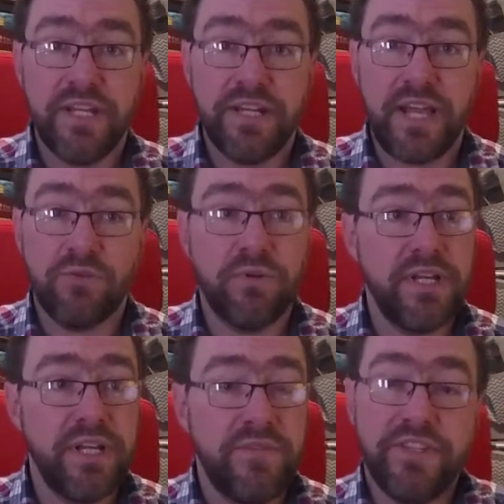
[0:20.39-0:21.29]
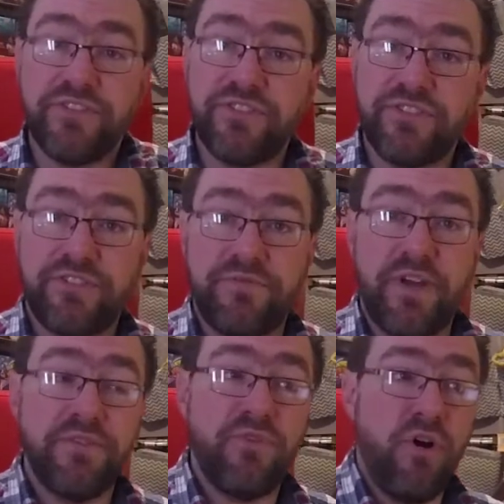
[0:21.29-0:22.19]
Now, this is a
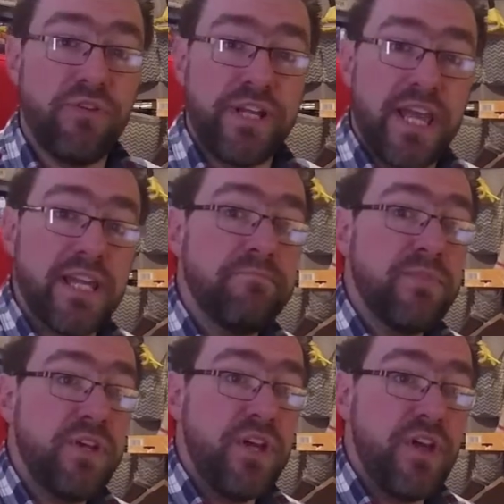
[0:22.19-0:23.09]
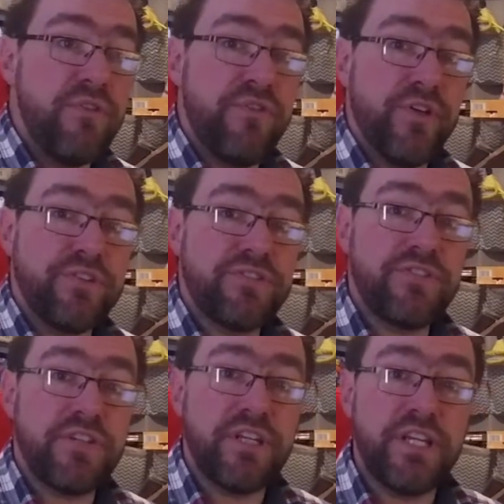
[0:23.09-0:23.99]
survival horror game
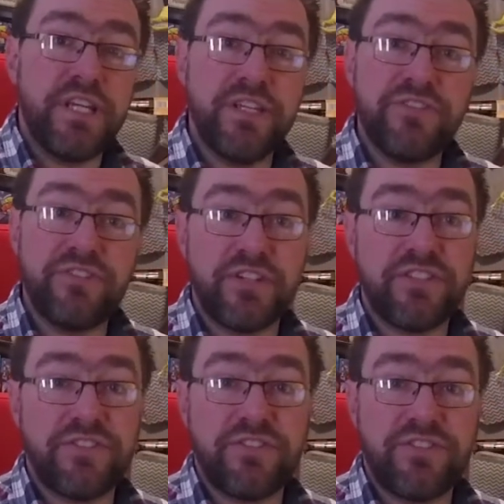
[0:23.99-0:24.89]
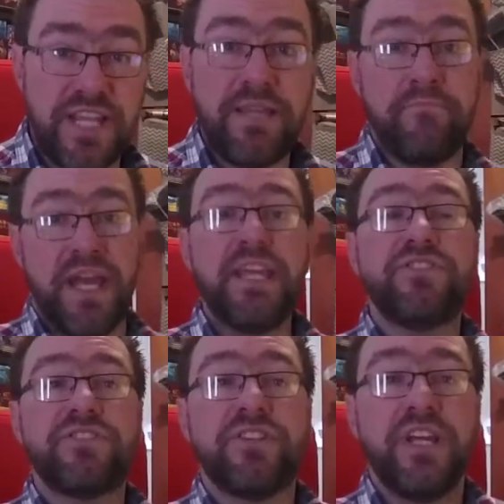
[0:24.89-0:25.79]
that is
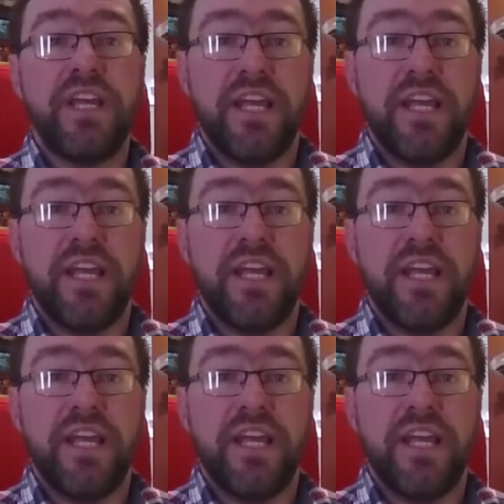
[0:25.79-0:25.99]
team-based,